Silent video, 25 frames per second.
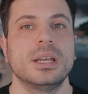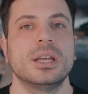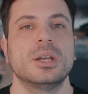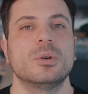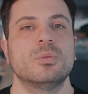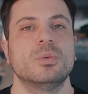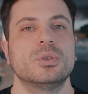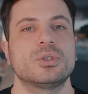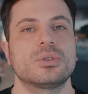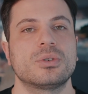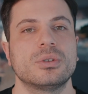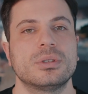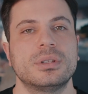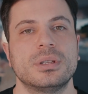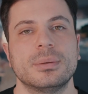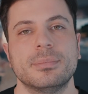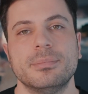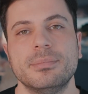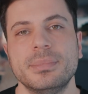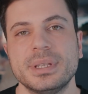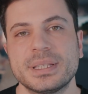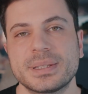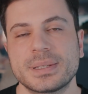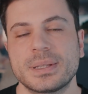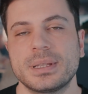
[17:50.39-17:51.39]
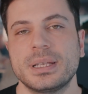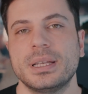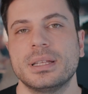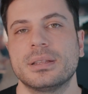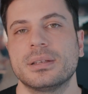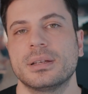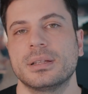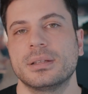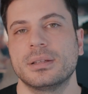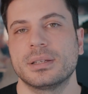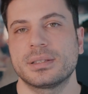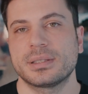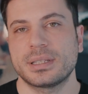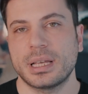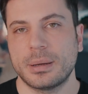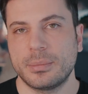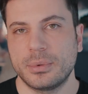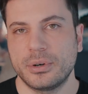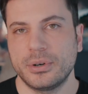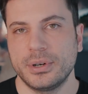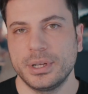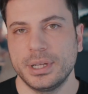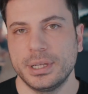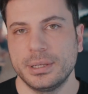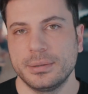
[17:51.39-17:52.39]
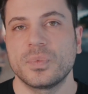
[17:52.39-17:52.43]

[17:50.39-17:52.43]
which could mislead the summary.